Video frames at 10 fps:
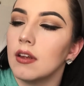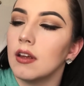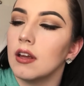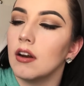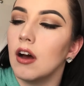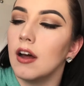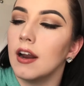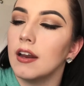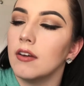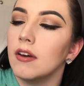in awe, and
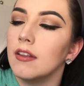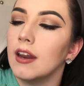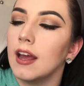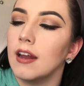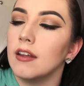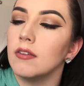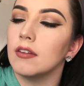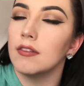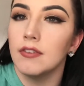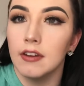I knew that I had to use
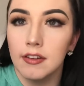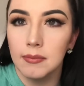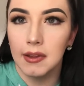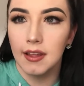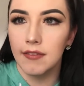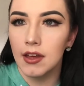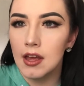this for the rest of my life.